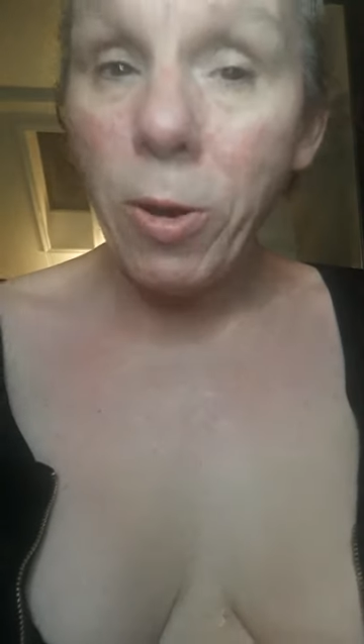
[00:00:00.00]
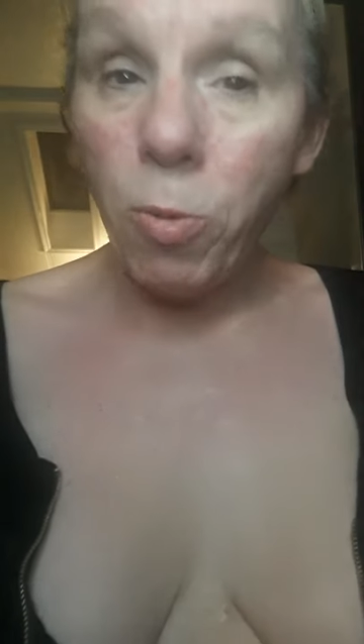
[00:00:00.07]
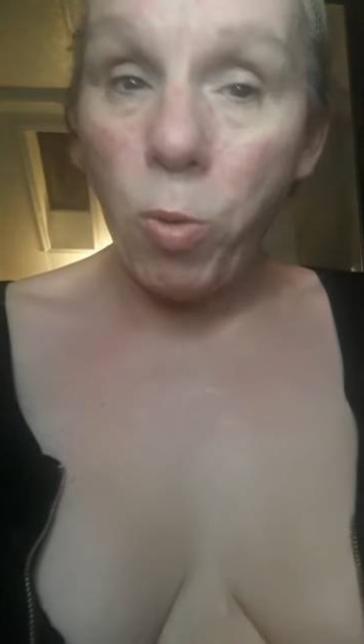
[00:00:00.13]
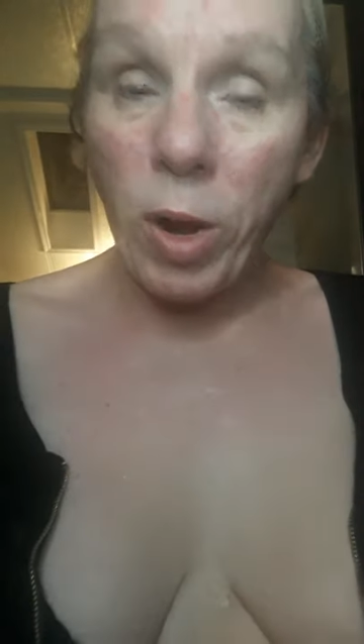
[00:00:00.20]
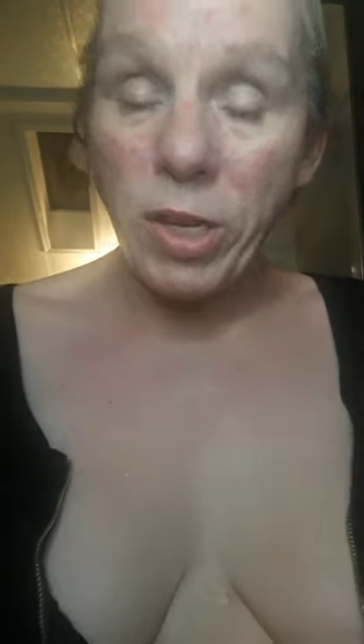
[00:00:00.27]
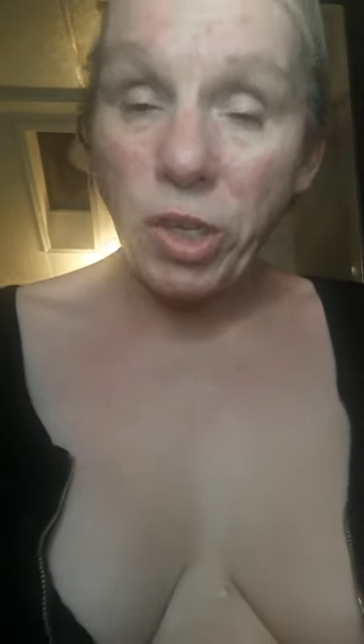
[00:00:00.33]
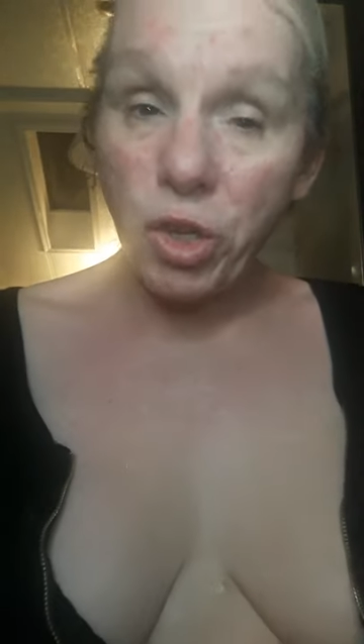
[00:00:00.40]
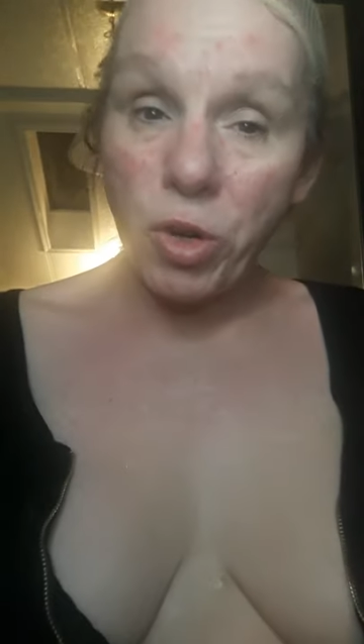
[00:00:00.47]

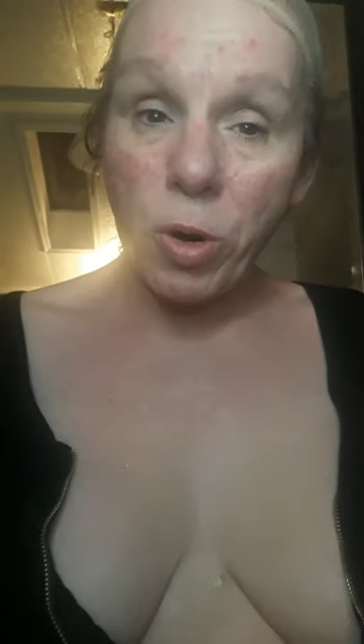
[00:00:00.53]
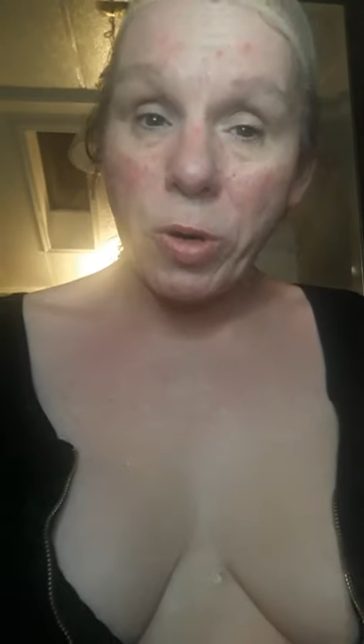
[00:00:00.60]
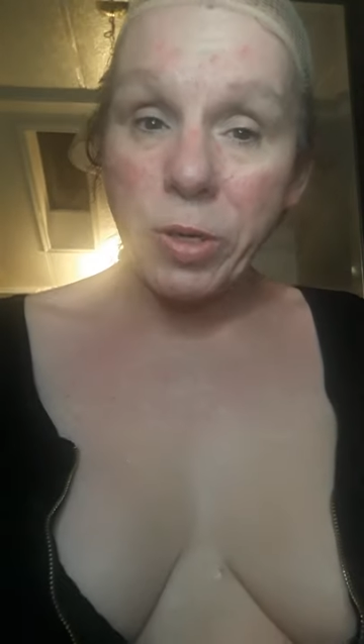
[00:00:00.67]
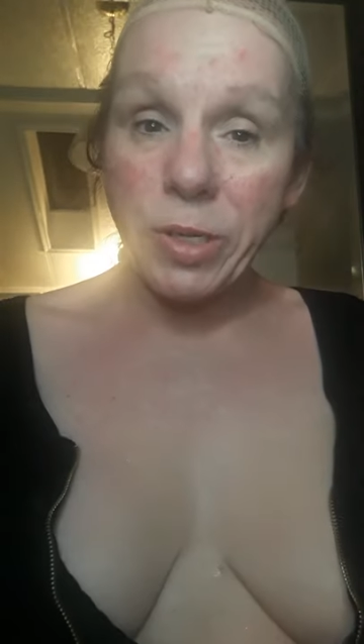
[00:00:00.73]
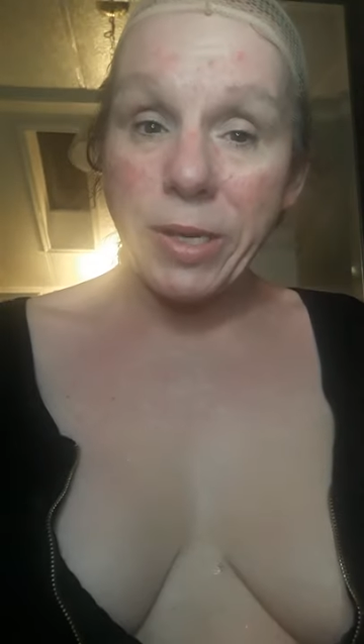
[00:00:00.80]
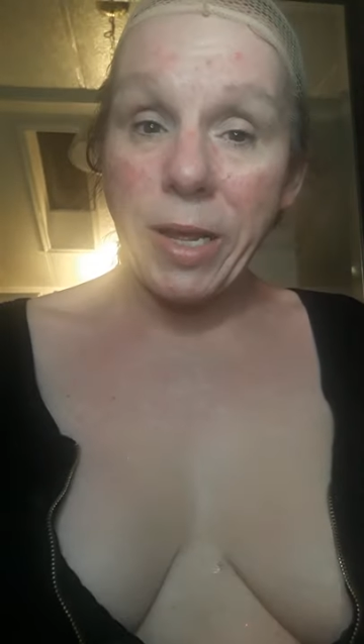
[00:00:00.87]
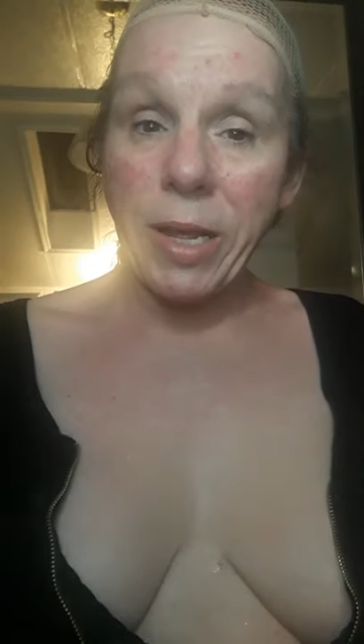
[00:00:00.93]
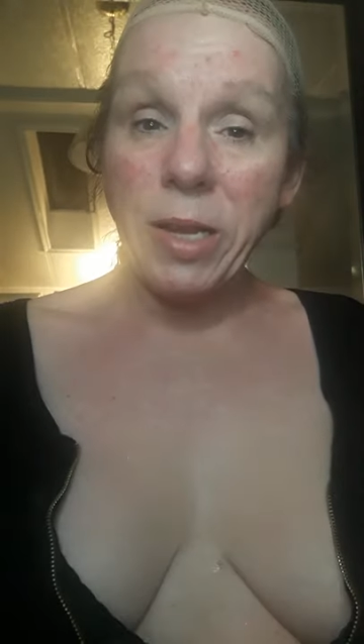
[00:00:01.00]
West
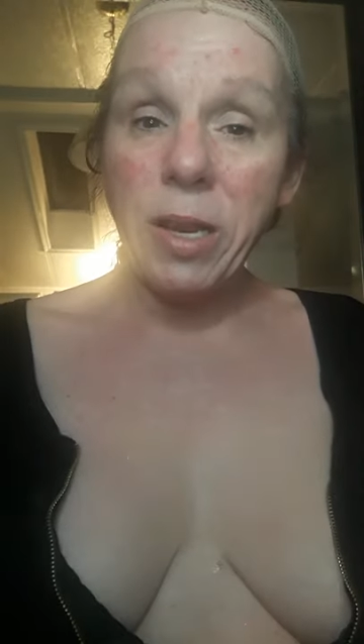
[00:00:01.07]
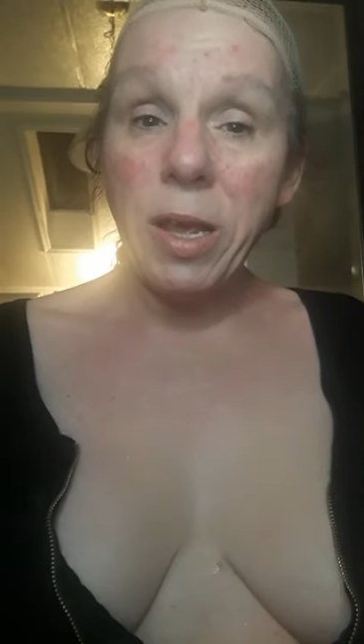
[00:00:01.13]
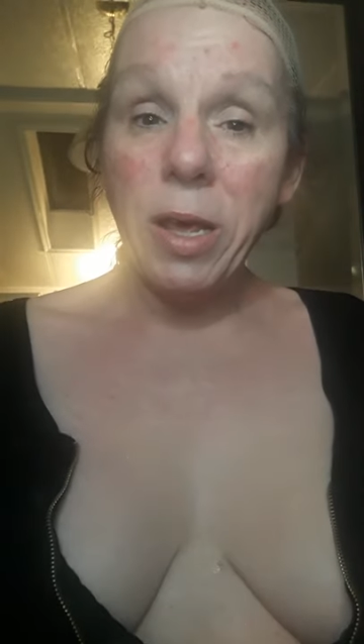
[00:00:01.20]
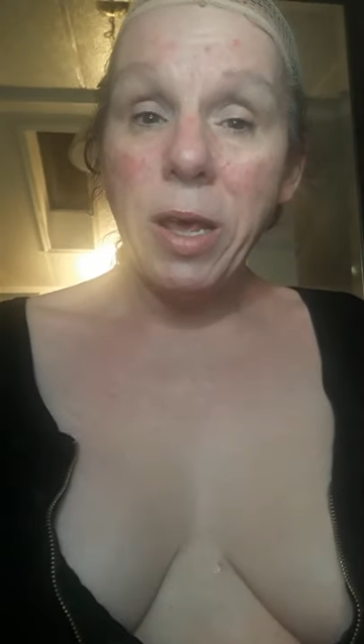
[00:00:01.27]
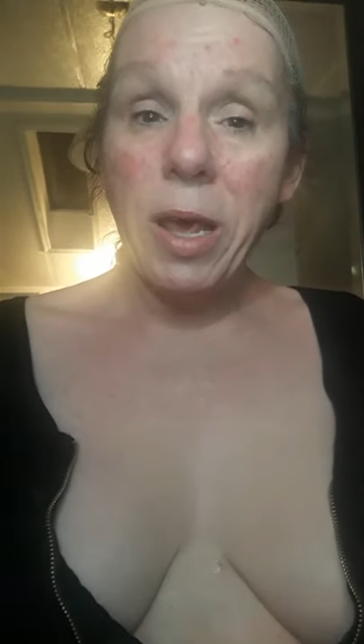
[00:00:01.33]
Charleston.